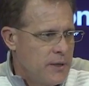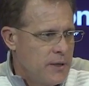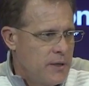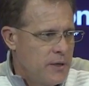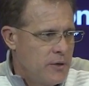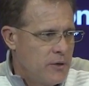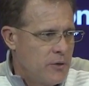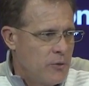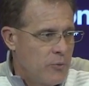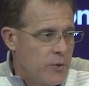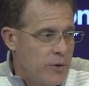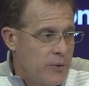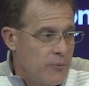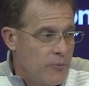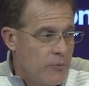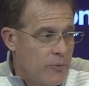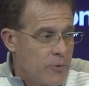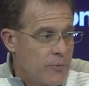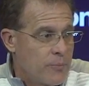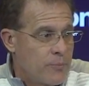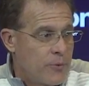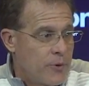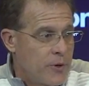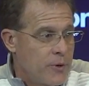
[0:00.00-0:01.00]
you know,
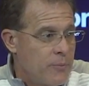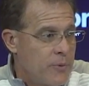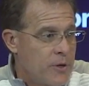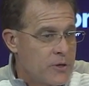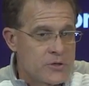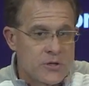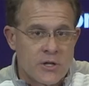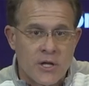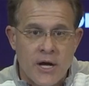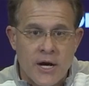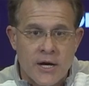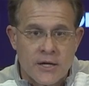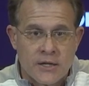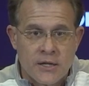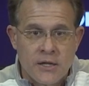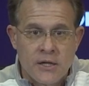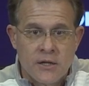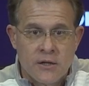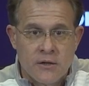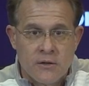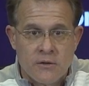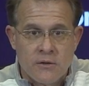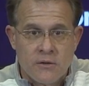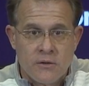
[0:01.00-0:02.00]
we're pretty much locked
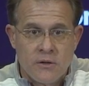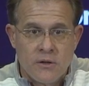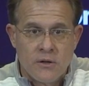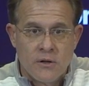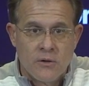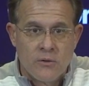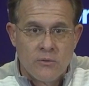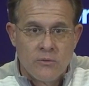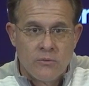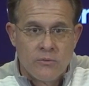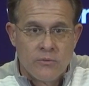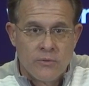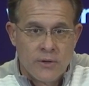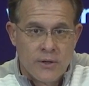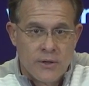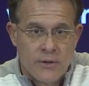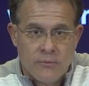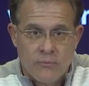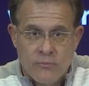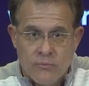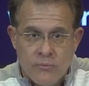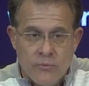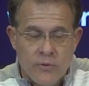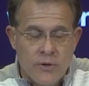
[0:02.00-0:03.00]
in, you know,
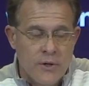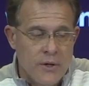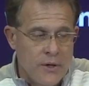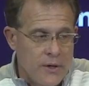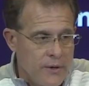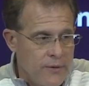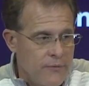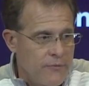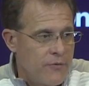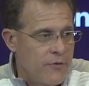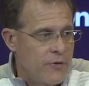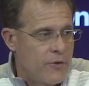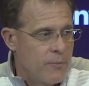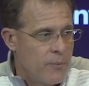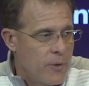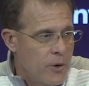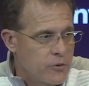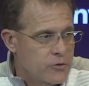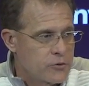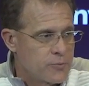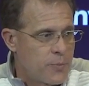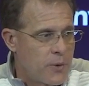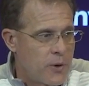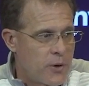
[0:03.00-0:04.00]
and for the
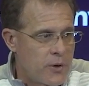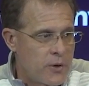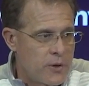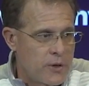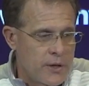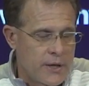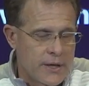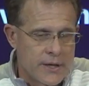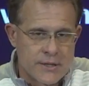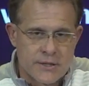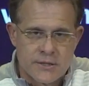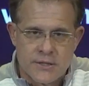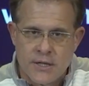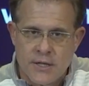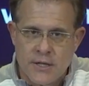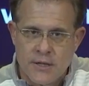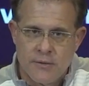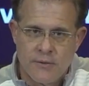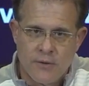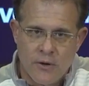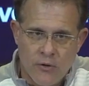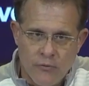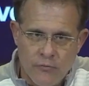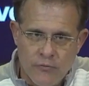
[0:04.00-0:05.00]
most part, like I
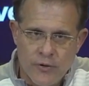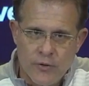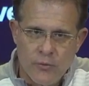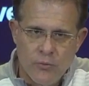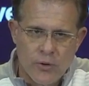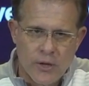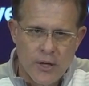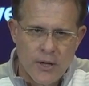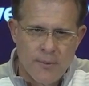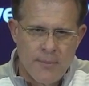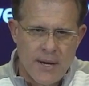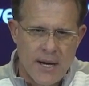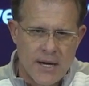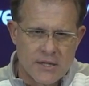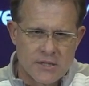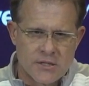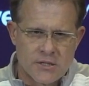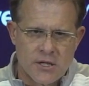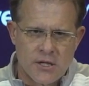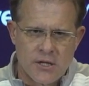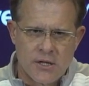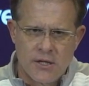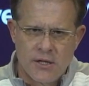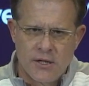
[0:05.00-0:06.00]
said, hopefully we'll get back
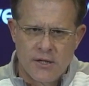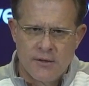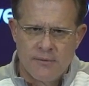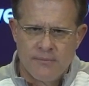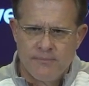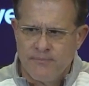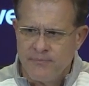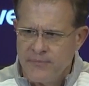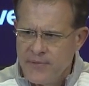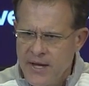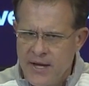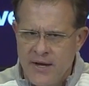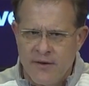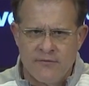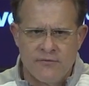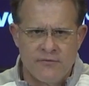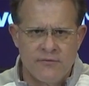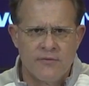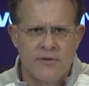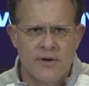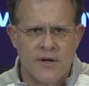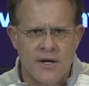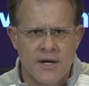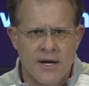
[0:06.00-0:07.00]
Sunday and have
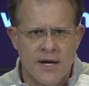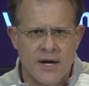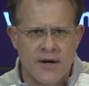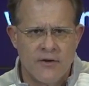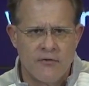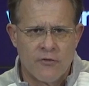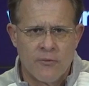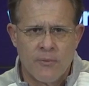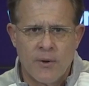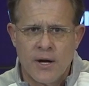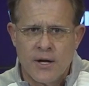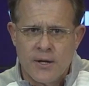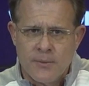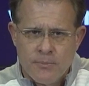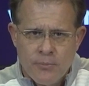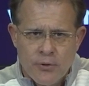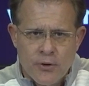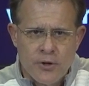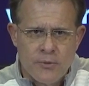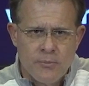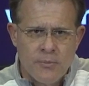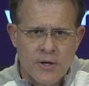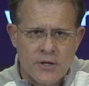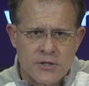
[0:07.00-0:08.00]
everybody
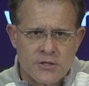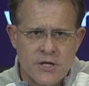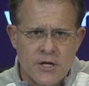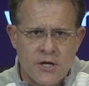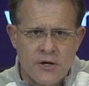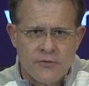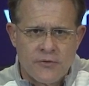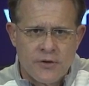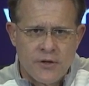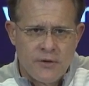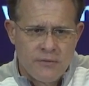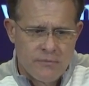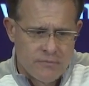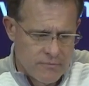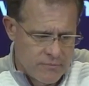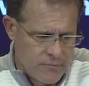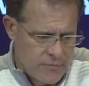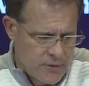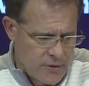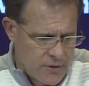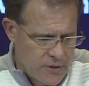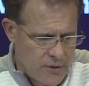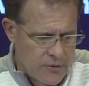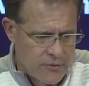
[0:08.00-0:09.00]
pretty much healthy,
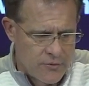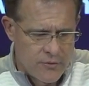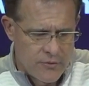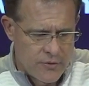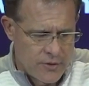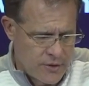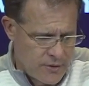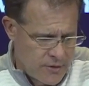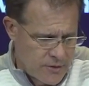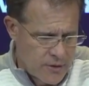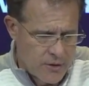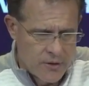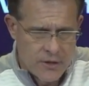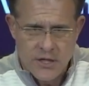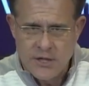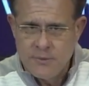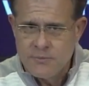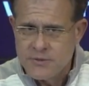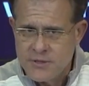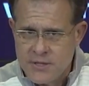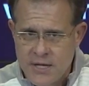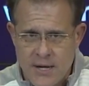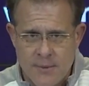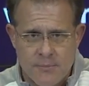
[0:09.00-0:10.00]
other than our
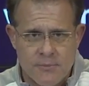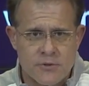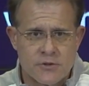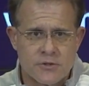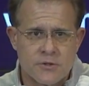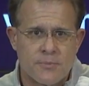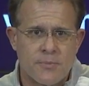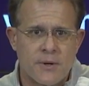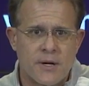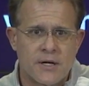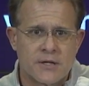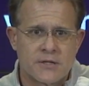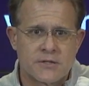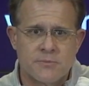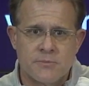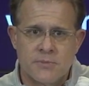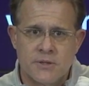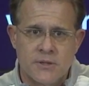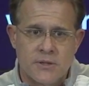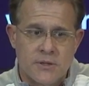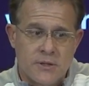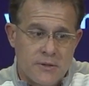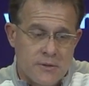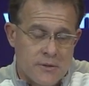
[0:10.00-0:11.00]
deep snappers a
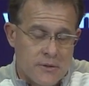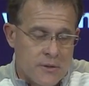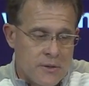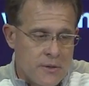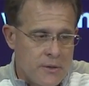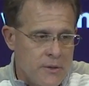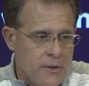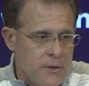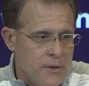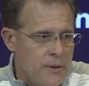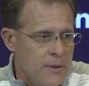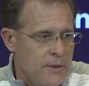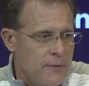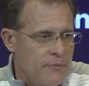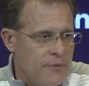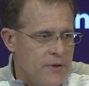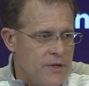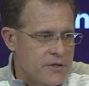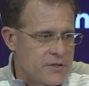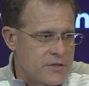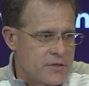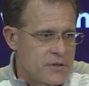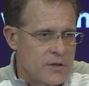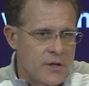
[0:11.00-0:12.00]
possibility. And
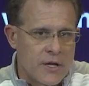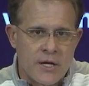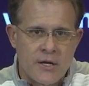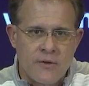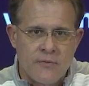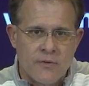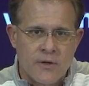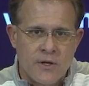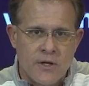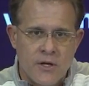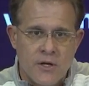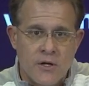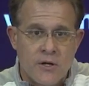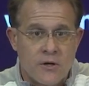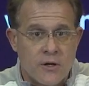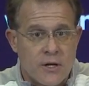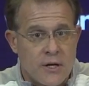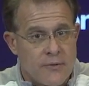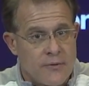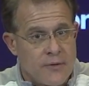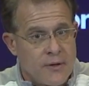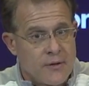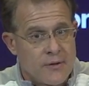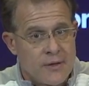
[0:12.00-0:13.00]
this late in the year,
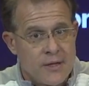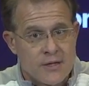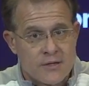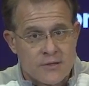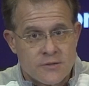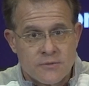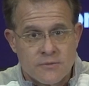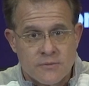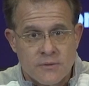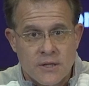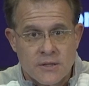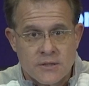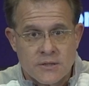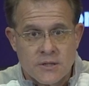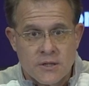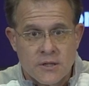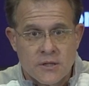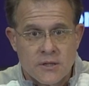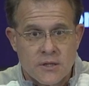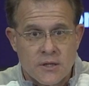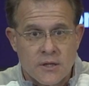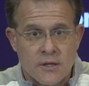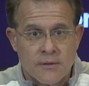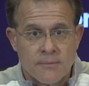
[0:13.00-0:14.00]
I think that's a
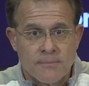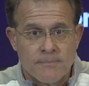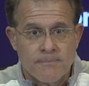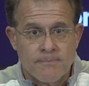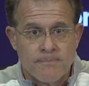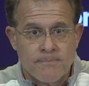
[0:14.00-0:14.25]
good thing.